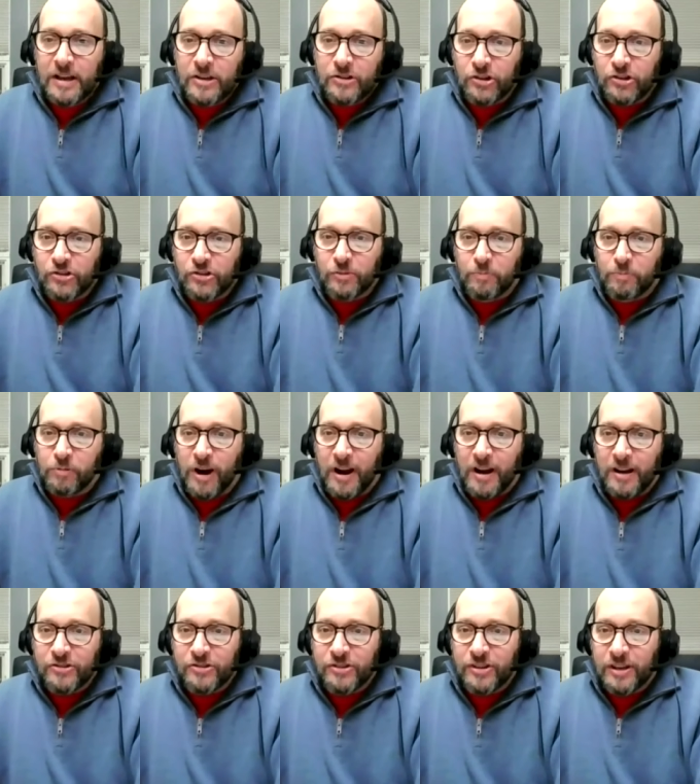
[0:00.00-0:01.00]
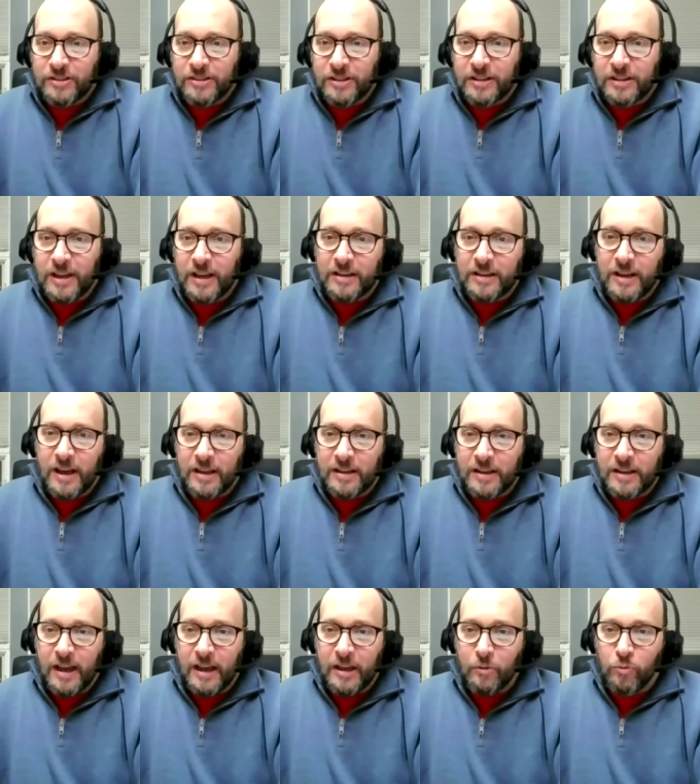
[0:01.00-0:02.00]
she's surprised that the K K
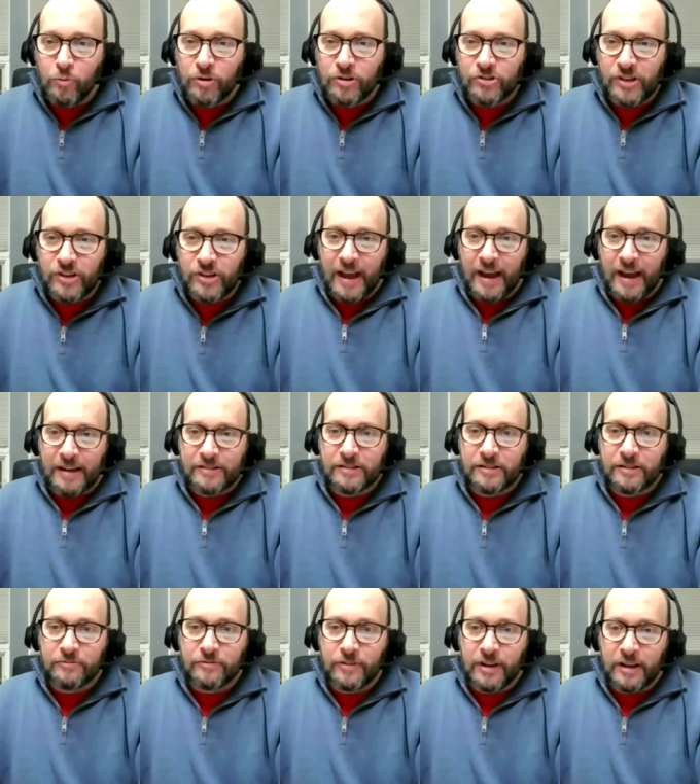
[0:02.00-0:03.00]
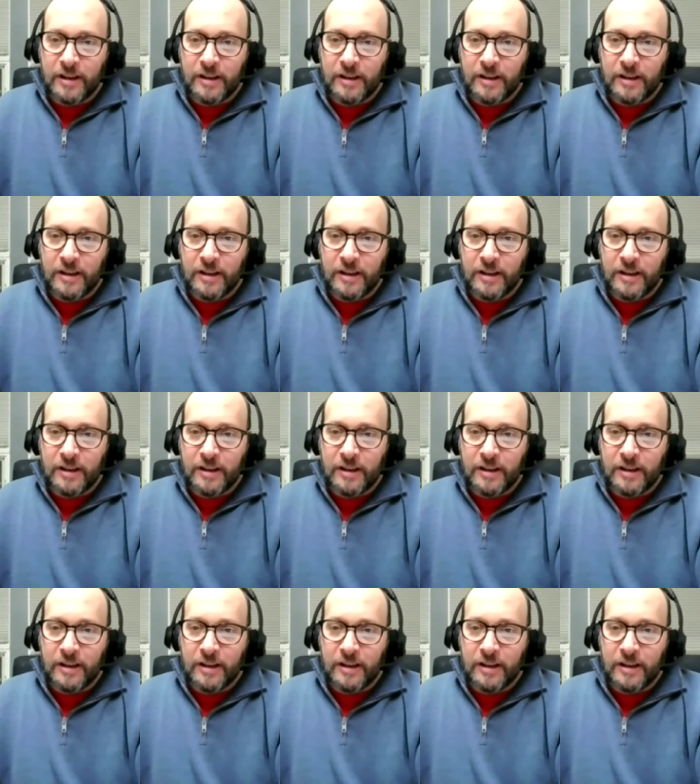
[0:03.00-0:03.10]
K was active,